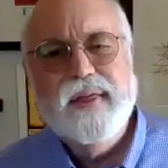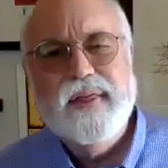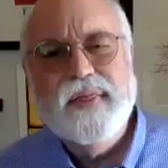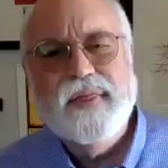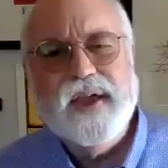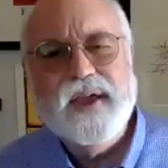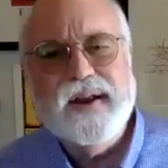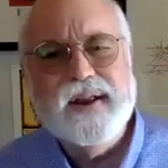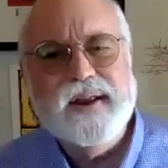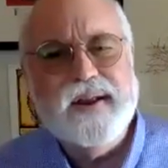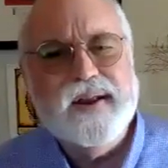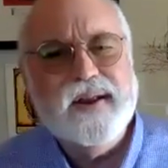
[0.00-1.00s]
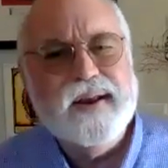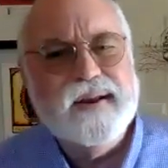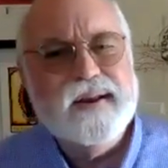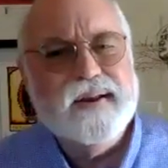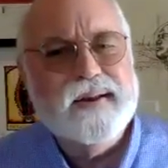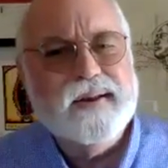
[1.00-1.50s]
than an
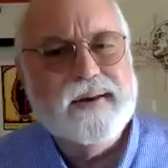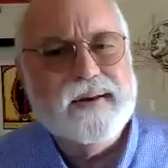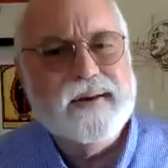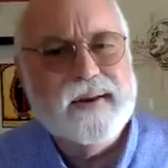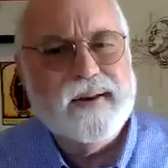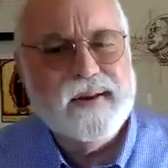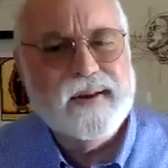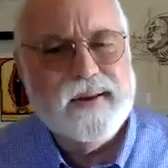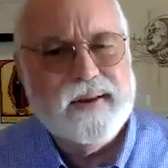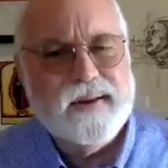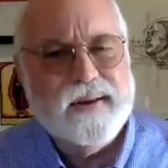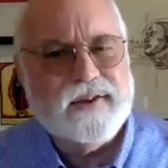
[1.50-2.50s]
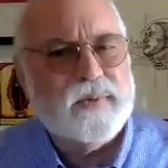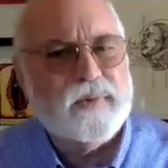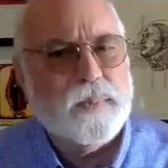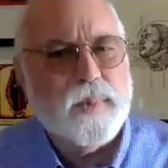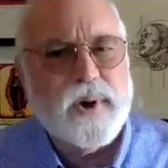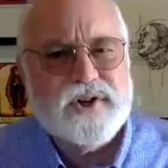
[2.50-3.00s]

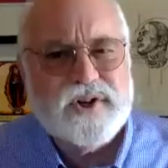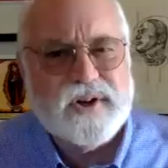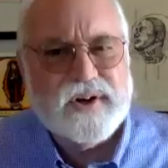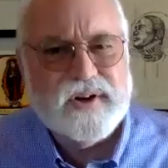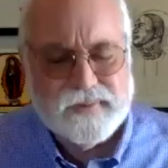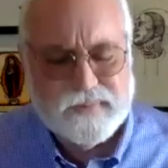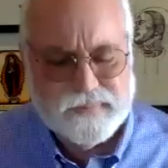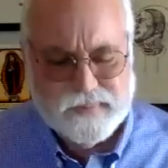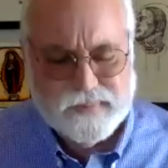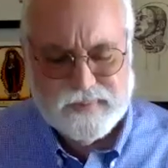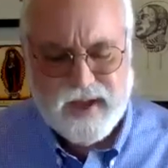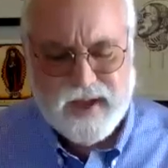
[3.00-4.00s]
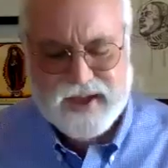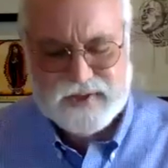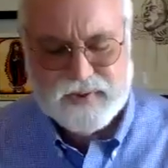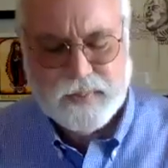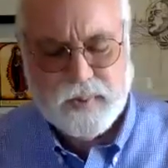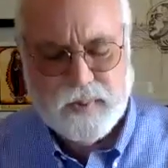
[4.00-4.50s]
expression of
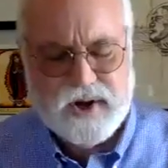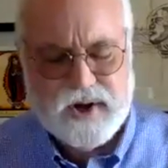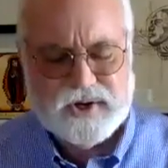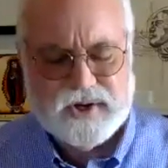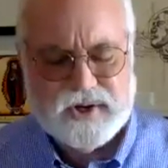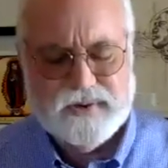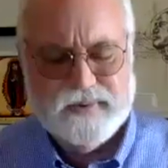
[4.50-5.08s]
aspiration.